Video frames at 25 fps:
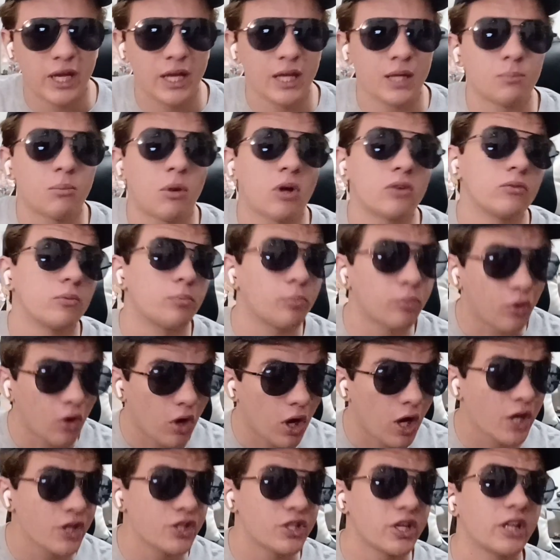and Marvel
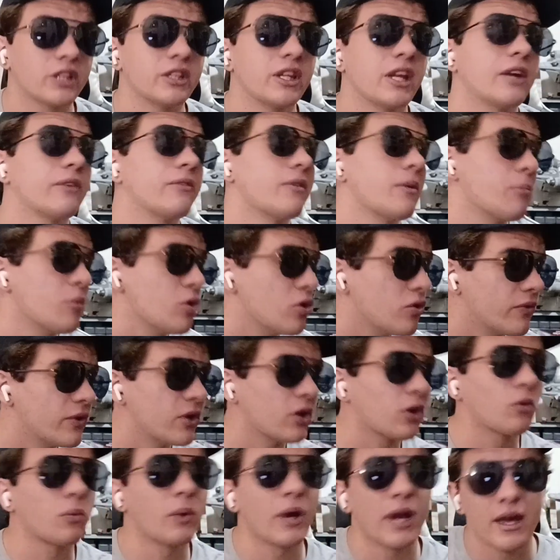project and every
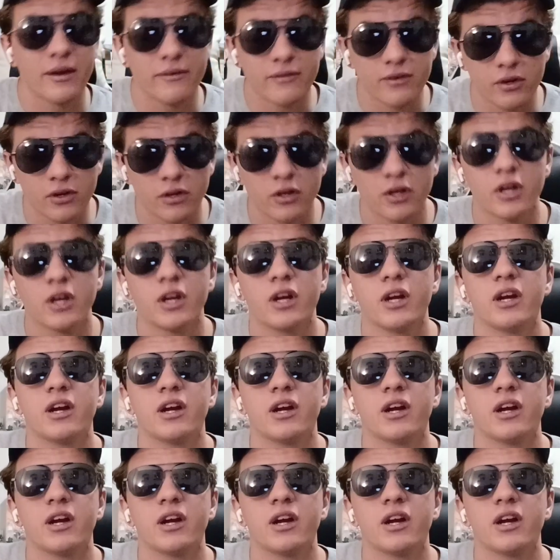movie or whatever,